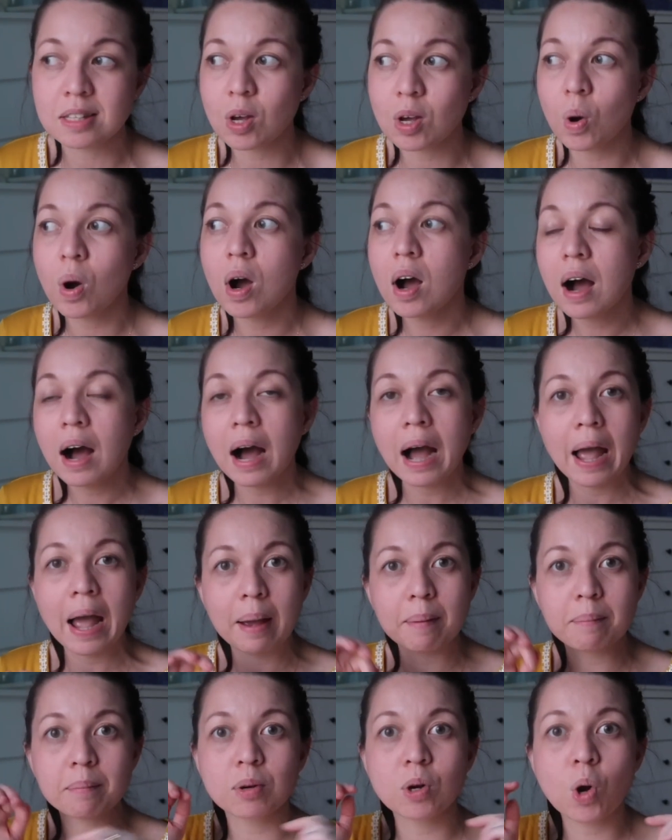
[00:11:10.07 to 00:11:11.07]
So
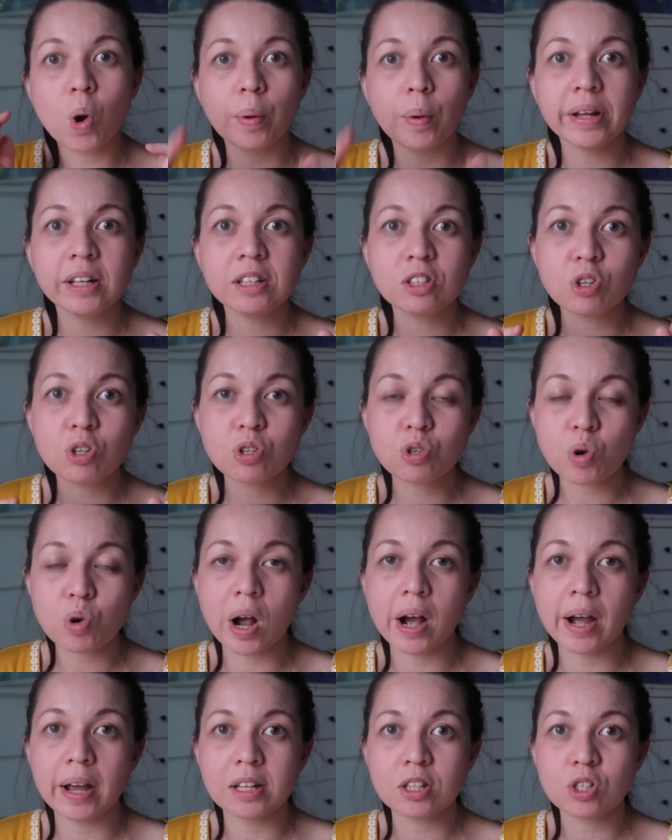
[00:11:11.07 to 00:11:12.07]
I'm going to
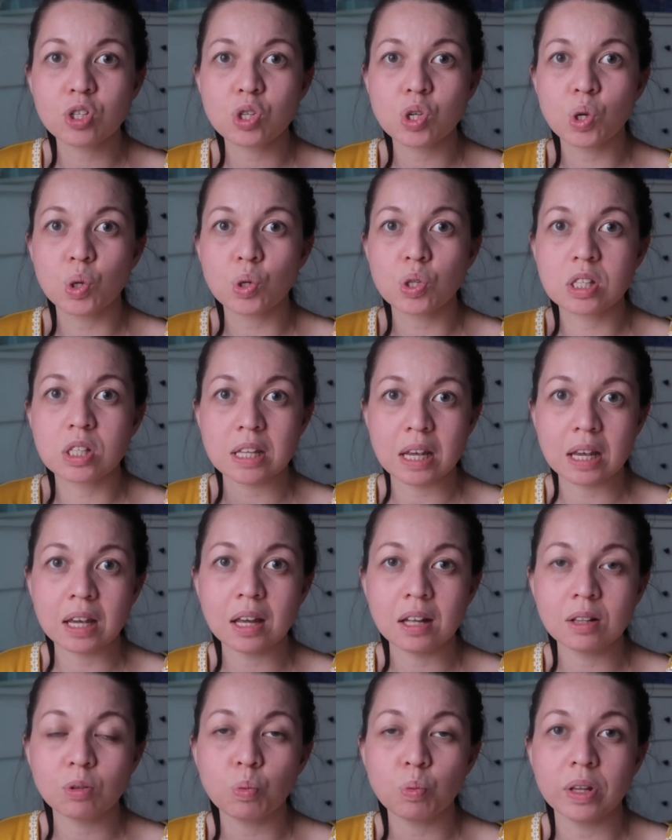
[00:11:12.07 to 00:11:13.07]
try to stick
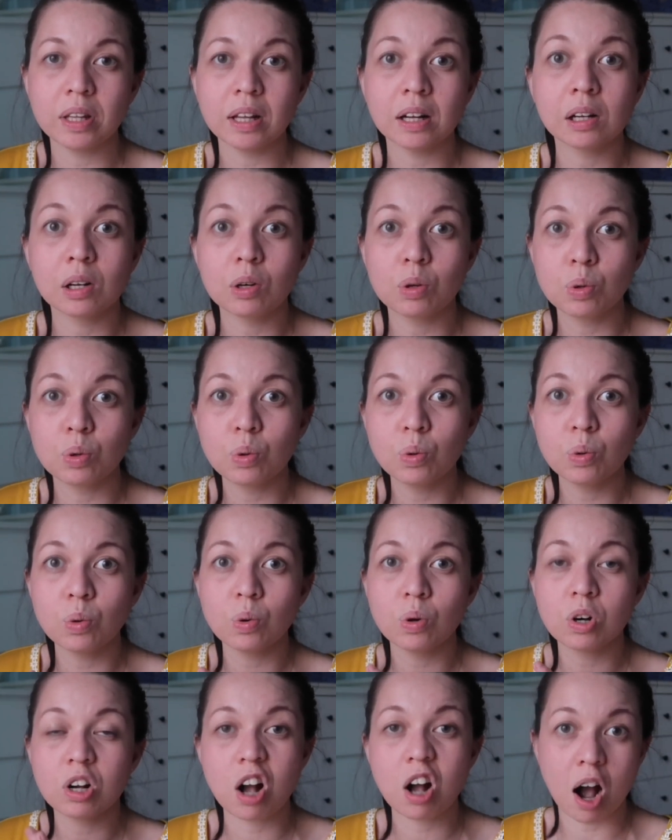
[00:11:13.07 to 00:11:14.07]
it with a
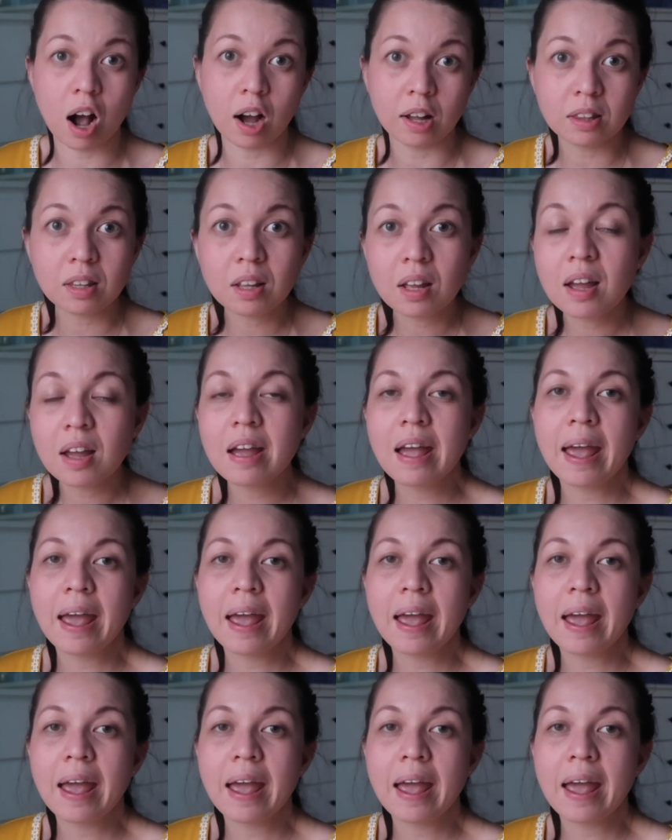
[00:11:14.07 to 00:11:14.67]
glue gun